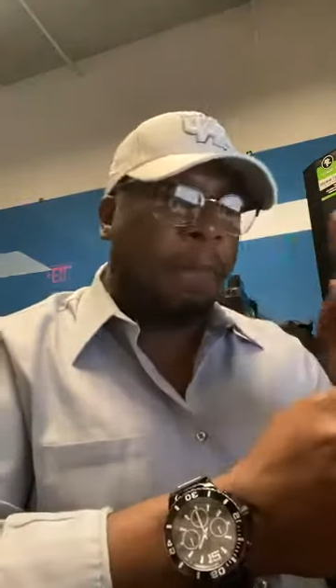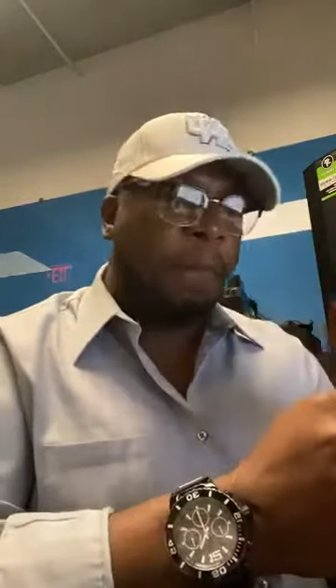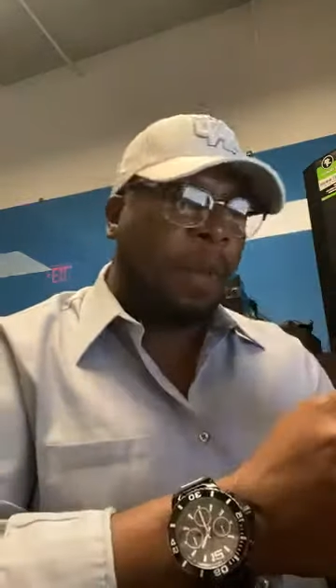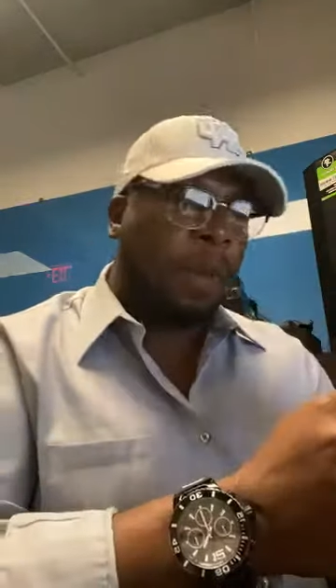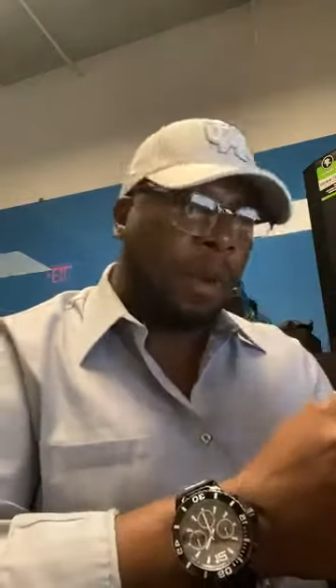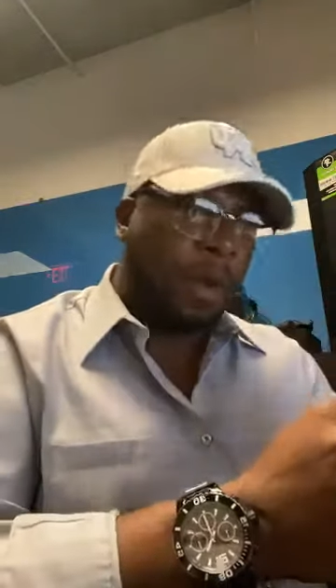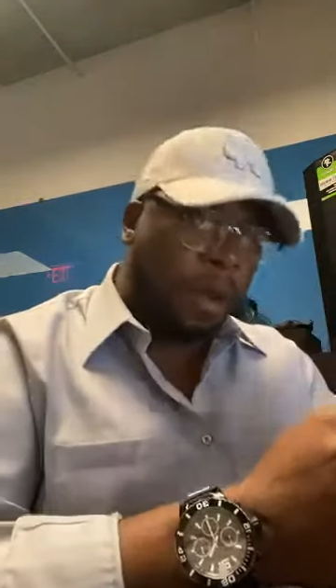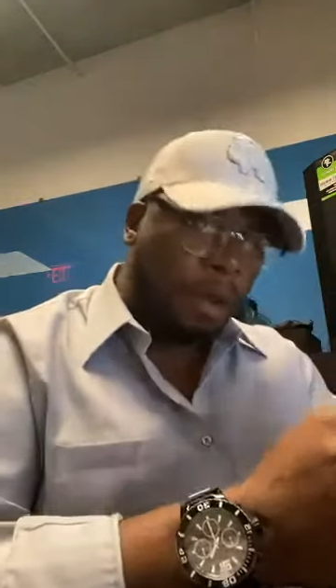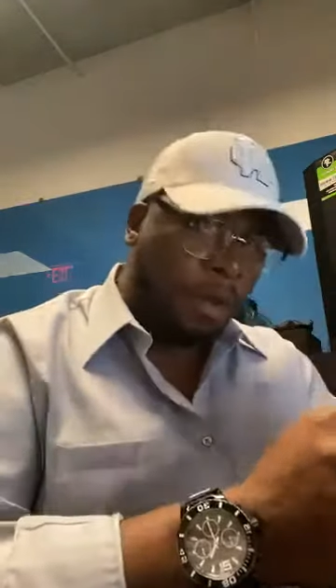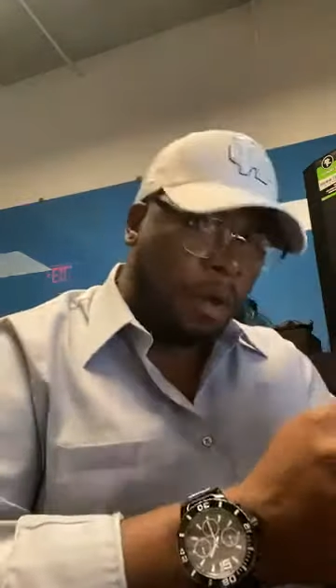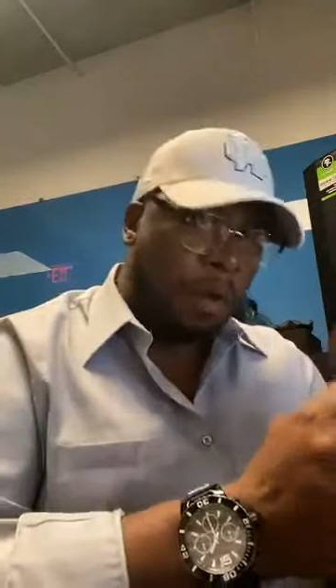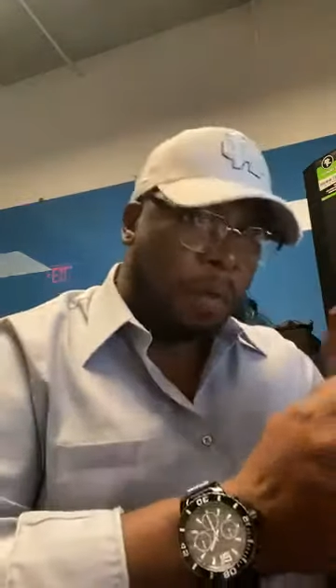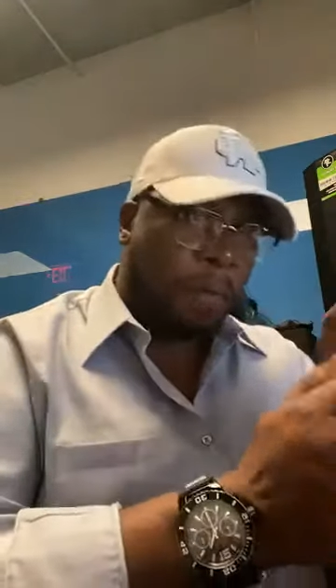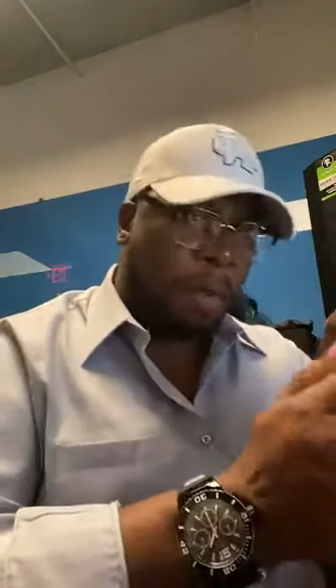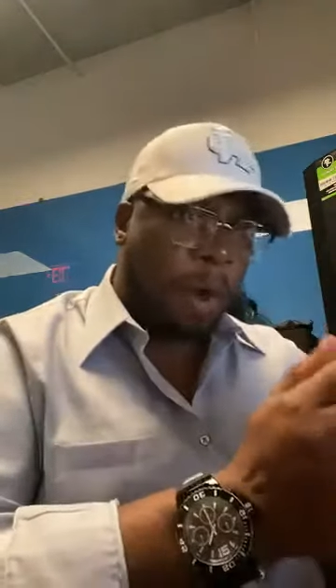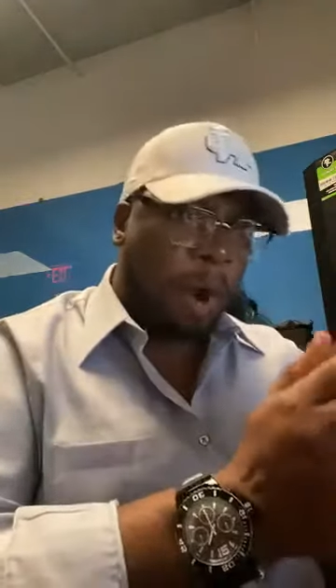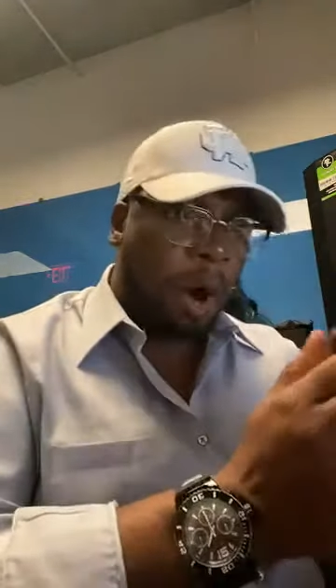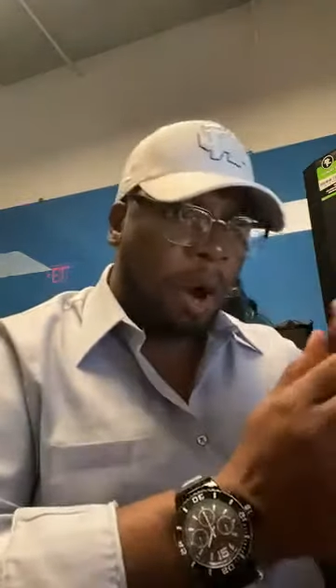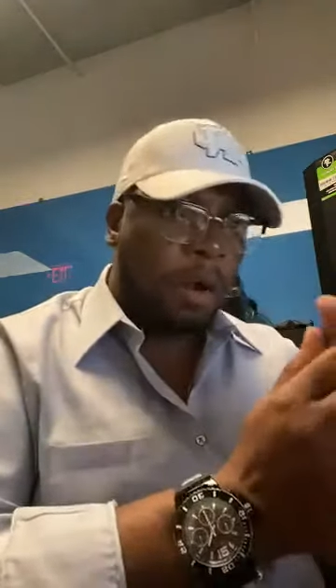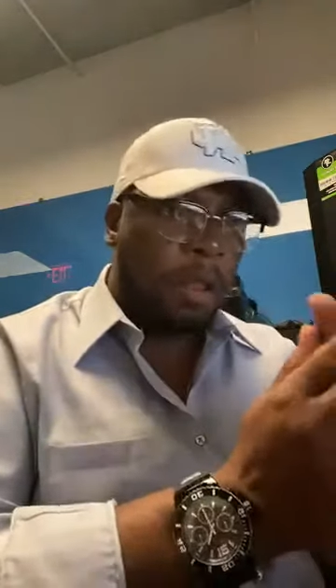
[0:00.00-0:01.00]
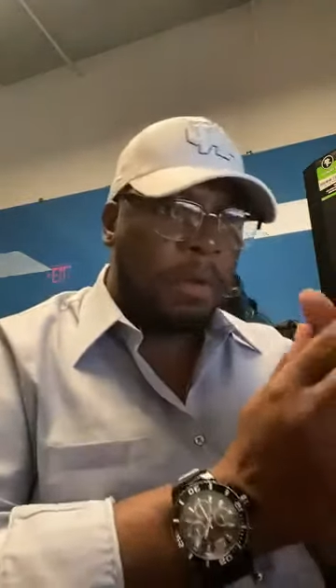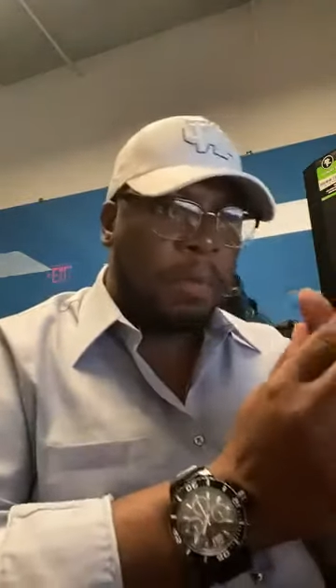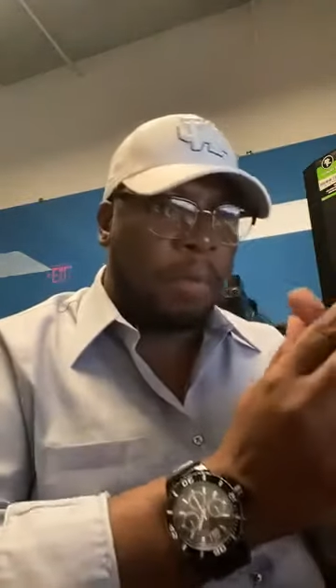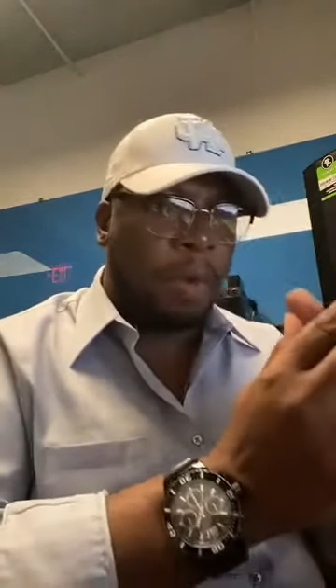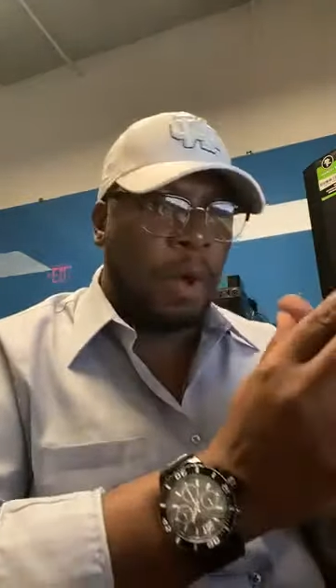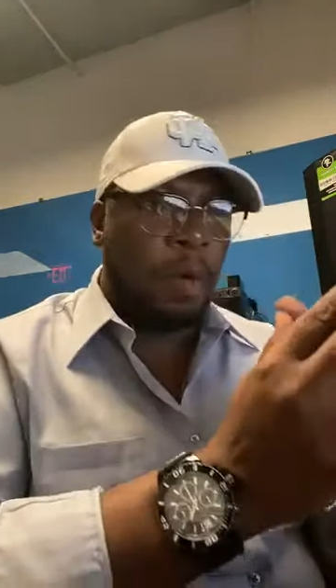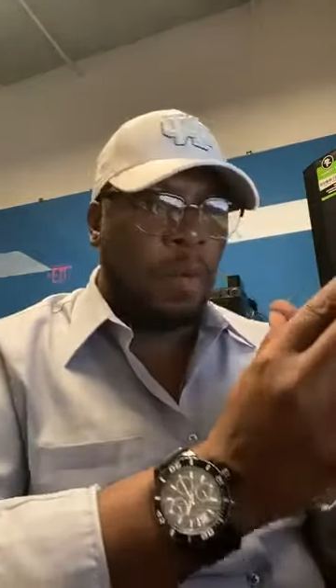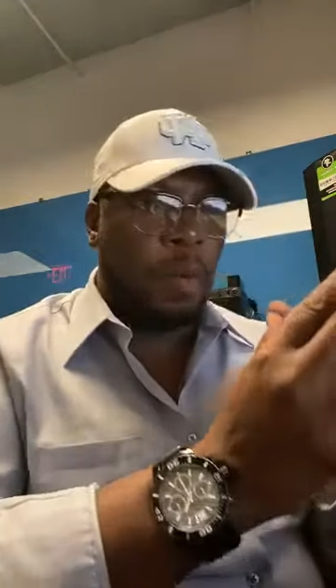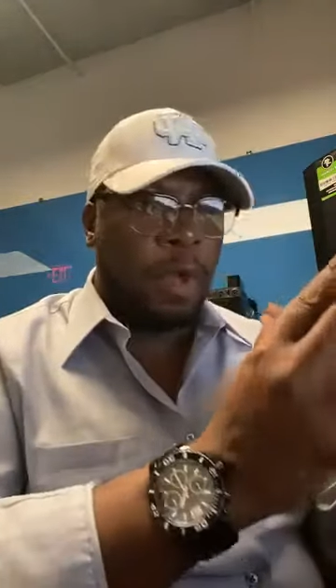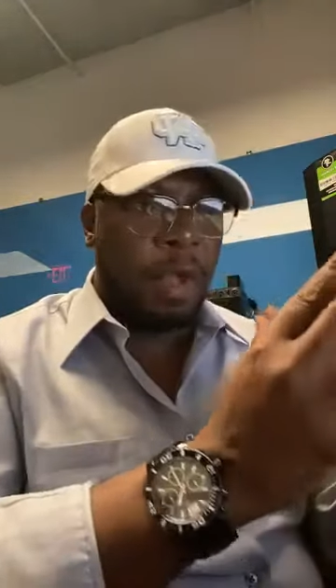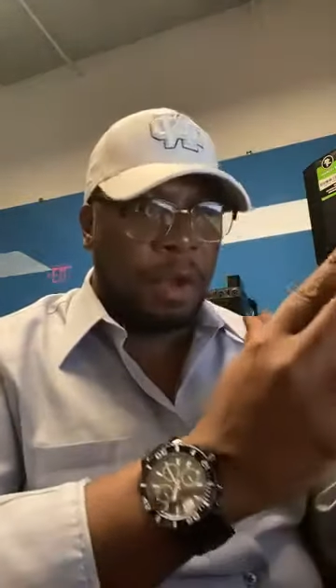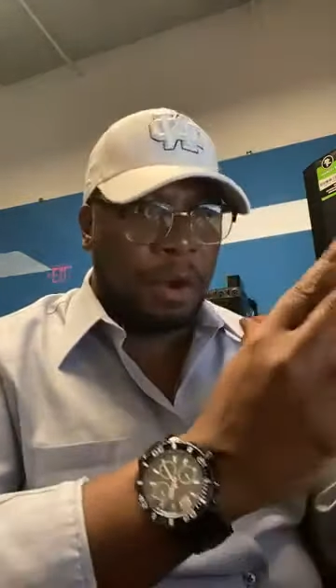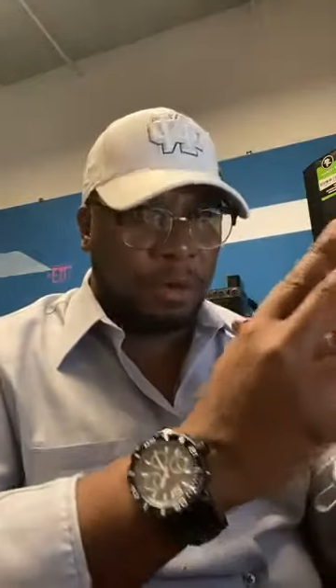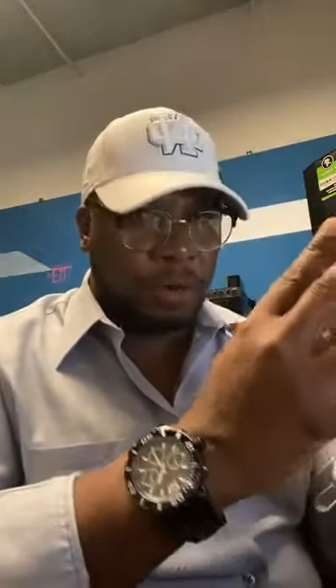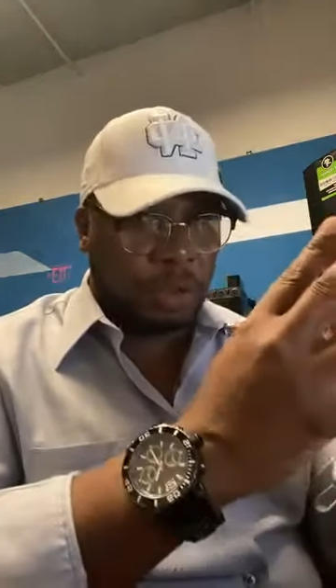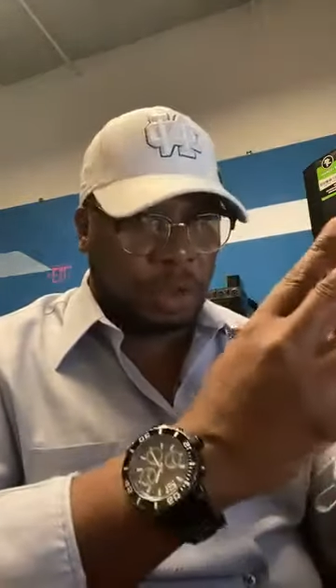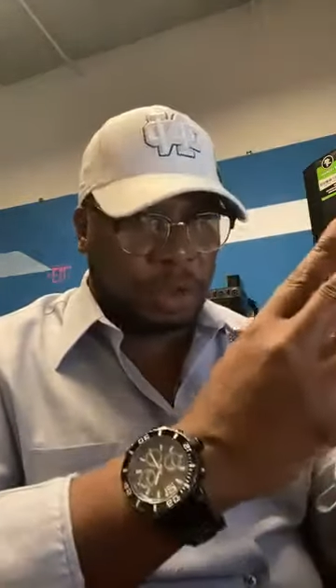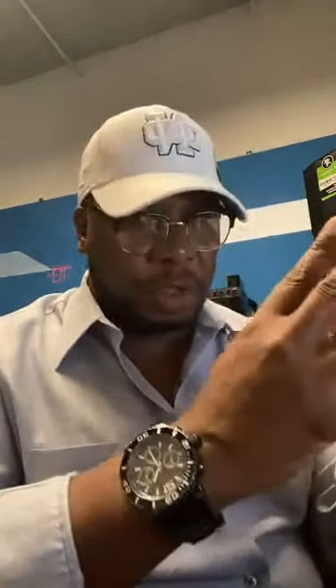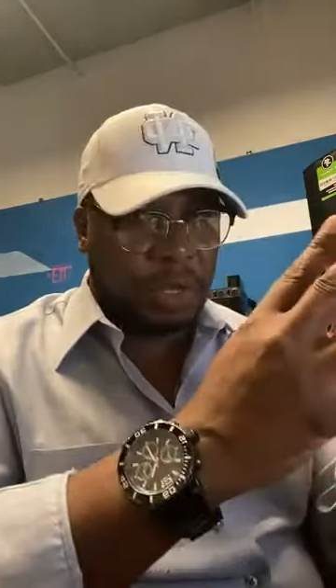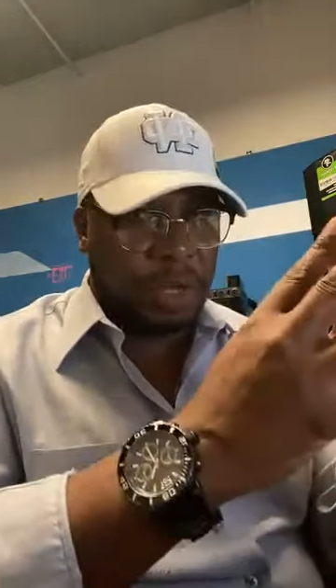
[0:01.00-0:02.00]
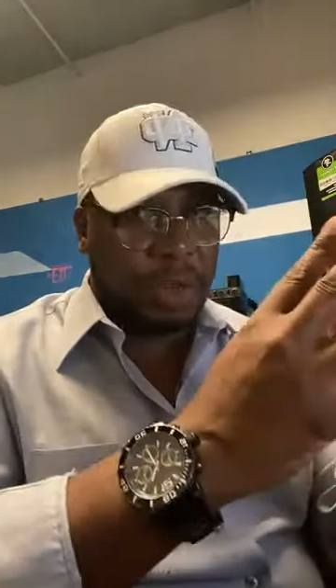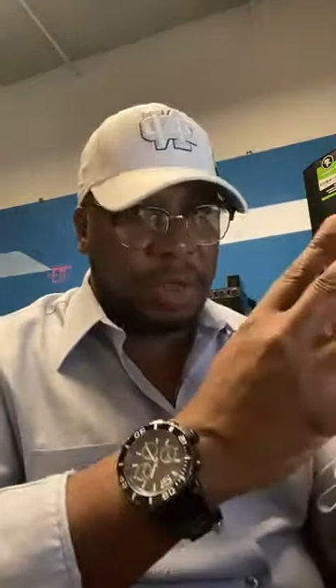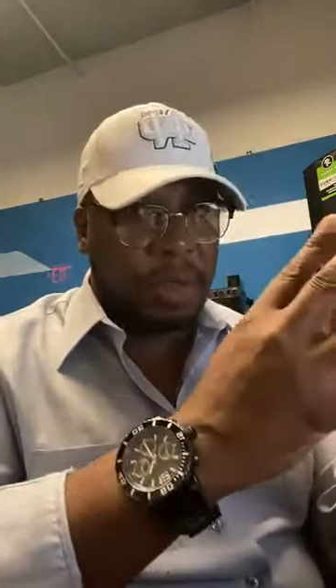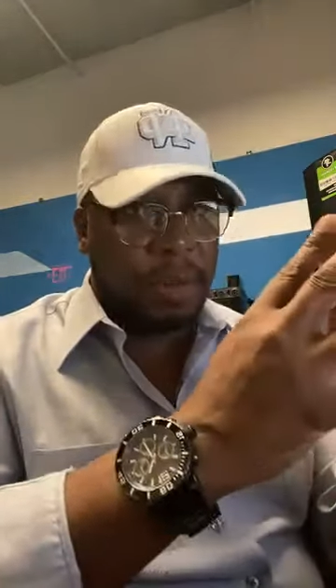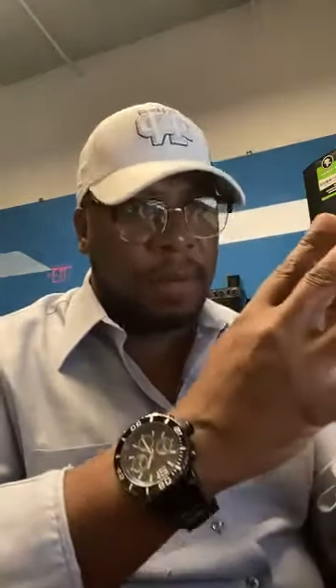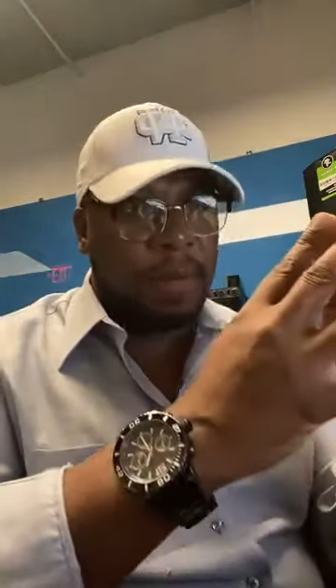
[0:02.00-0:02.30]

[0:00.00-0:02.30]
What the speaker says: a political party, but we're interested